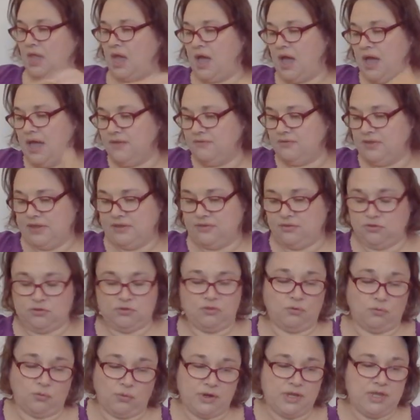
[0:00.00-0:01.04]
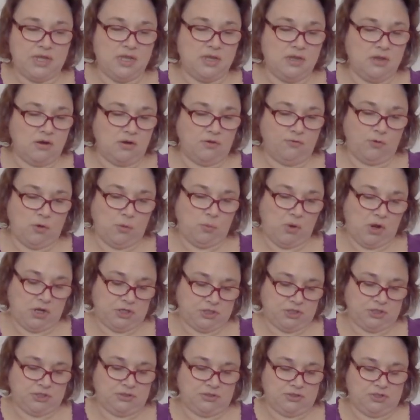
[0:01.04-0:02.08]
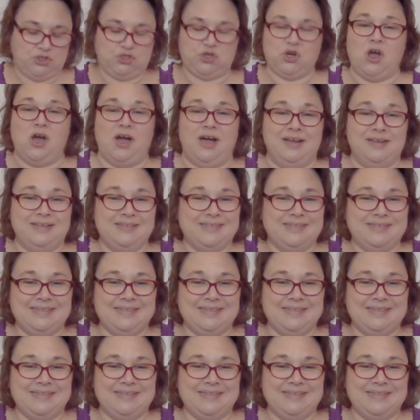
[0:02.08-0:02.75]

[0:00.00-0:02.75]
I have like three or four projects on straw.